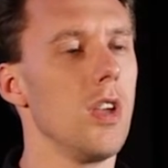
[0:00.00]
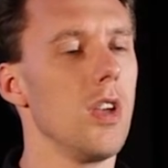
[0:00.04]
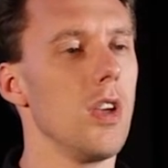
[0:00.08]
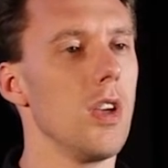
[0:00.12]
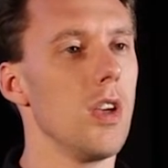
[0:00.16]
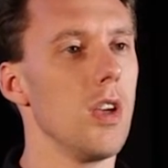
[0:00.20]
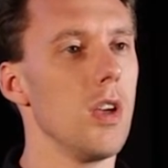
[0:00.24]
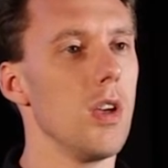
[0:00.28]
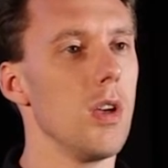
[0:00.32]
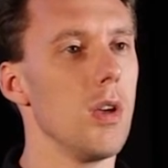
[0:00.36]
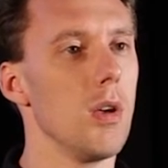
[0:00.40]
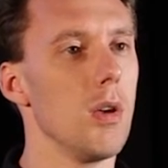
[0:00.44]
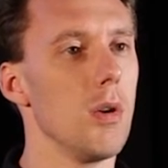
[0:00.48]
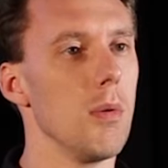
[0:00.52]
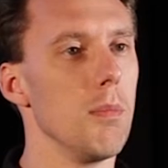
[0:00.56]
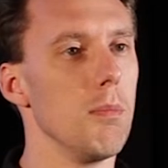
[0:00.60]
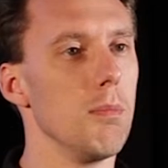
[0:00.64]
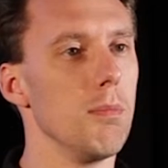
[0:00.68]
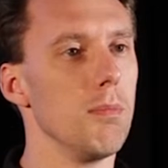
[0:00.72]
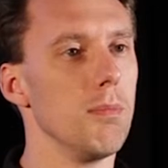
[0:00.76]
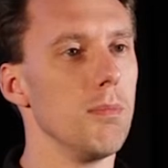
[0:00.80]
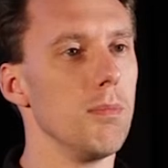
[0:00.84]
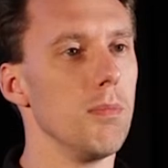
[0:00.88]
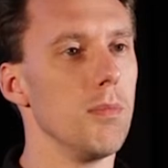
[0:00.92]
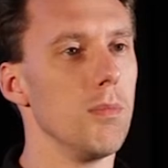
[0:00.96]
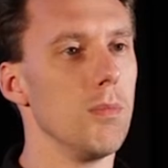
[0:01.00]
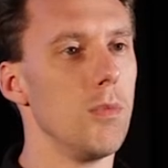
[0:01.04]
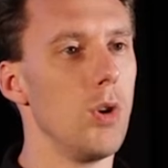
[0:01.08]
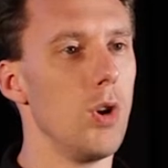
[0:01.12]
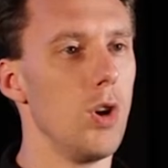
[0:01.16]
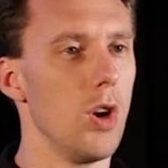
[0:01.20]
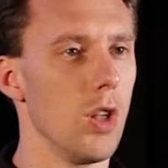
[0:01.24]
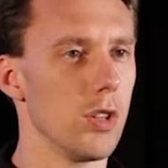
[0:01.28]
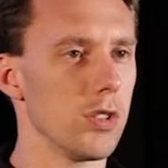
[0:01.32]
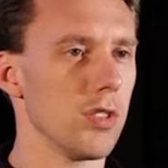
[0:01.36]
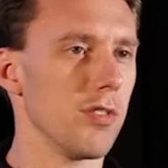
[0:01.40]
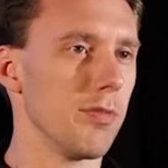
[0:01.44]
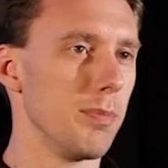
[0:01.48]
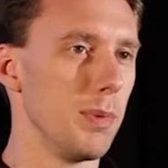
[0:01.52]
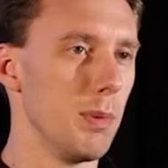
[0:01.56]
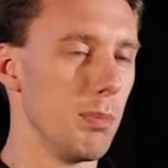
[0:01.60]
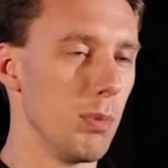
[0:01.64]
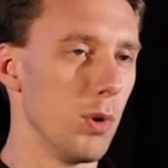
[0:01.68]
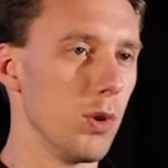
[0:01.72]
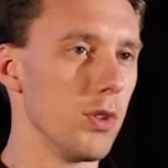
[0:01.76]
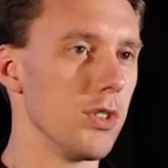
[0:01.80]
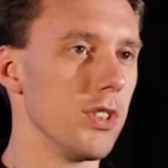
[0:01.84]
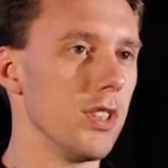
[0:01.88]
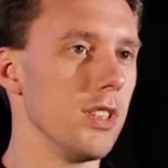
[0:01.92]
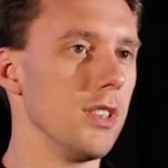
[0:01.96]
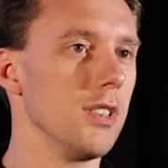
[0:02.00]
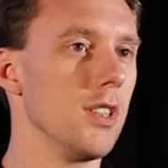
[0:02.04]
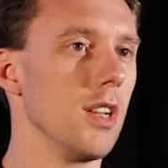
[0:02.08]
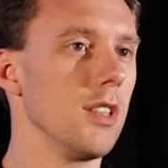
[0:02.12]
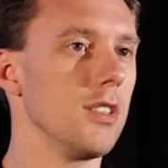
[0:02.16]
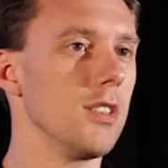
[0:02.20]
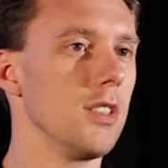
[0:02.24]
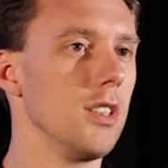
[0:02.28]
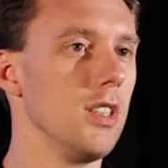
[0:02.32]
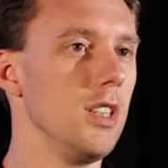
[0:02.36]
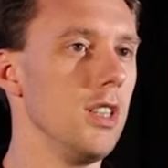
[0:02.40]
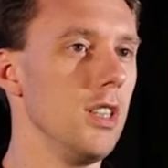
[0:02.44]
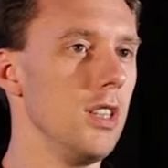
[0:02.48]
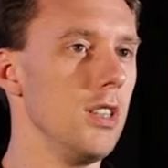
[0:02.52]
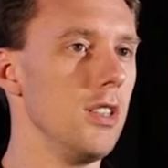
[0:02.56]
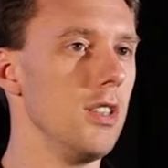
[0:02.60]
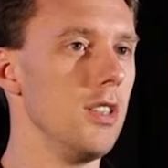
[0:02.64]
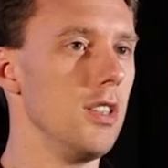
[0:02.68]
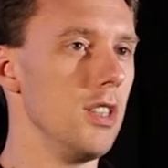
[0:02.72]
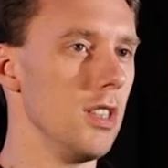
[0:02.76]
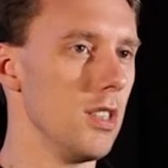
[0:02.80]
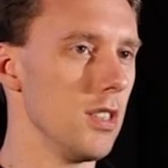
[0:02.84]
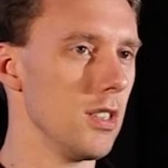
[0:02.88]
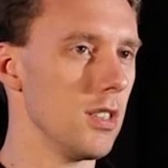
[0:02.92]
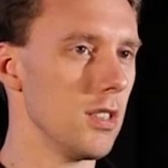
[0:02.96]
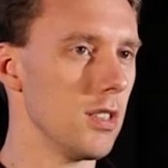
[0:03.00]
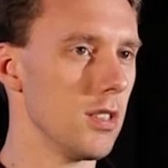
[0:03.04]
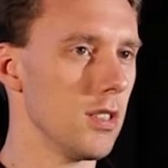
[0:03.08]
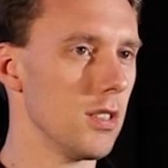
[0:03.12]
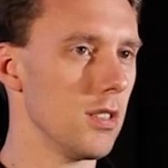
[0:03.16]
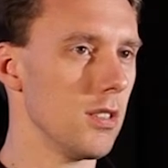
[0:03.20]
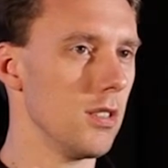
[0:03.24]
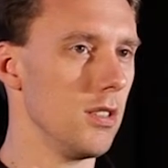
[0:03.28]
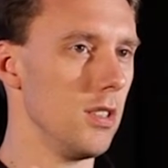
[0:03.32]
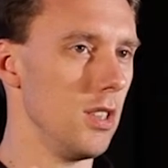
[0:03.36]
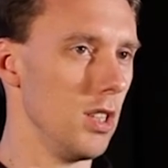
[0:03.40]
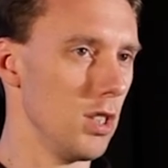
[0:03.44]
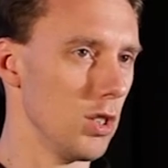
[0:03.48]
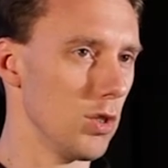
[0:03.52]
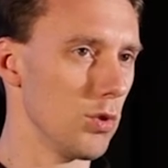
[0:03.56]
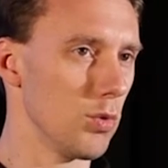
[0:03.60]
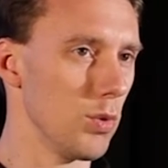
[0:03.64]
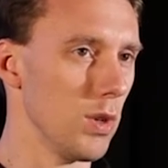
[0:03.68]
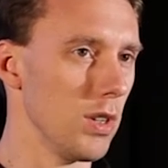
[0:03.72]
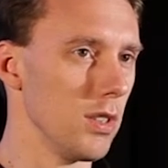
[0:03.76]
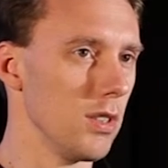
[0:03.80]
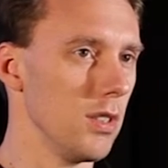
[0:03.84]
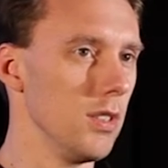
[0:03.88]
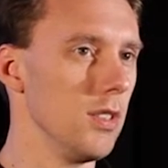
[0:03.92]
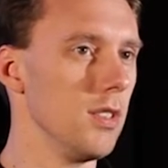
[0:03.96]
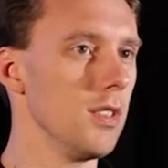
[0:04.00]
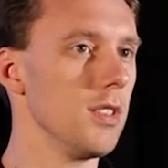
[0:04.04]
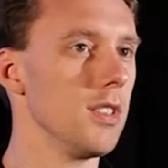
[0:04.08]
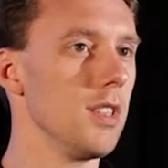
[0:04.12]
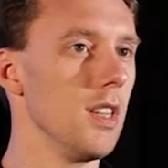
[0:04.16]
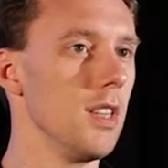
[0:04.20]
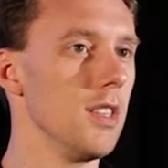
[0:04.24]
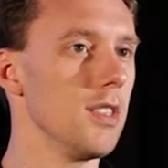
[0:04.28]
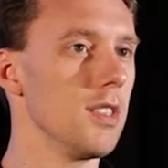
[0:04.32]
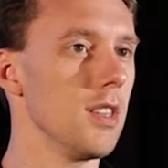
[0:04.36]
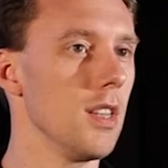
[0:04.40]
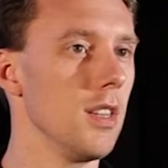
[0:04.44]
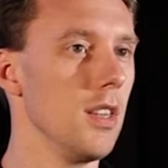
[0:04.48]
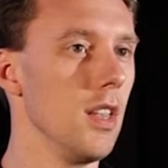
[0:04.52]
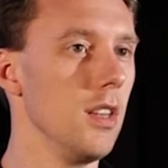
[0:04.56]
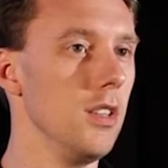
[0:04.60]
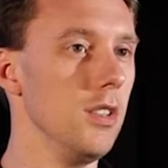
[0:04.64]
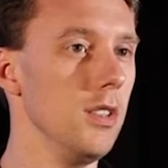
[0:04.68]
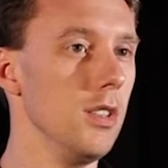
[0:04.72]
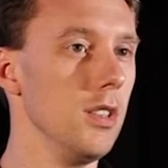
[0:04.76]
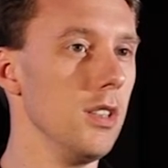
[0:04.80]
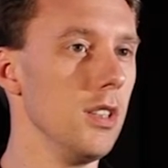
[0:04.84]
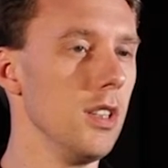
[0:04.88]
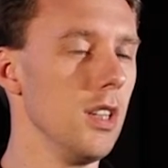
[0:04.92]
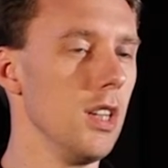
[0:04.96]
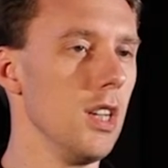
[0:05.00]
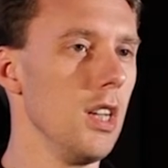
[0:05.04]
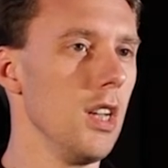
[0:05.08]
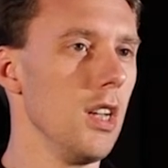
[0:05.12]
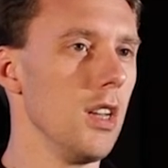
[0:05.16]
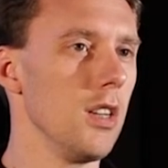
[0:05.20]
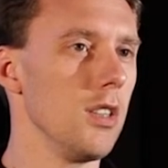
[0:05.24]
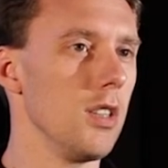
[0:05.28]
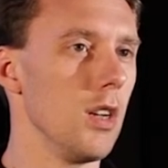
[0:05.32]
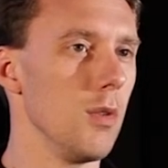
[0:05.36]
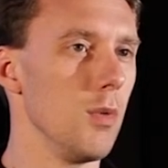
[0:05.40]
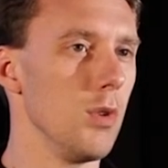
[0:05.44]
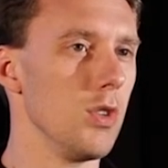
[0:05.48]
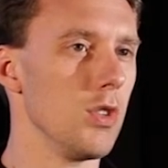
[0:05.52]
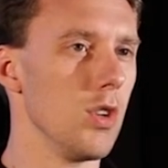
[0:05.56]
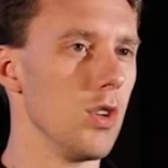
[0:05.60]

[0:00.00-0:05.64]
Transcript: um, a lot of people think that in this district, in saint there is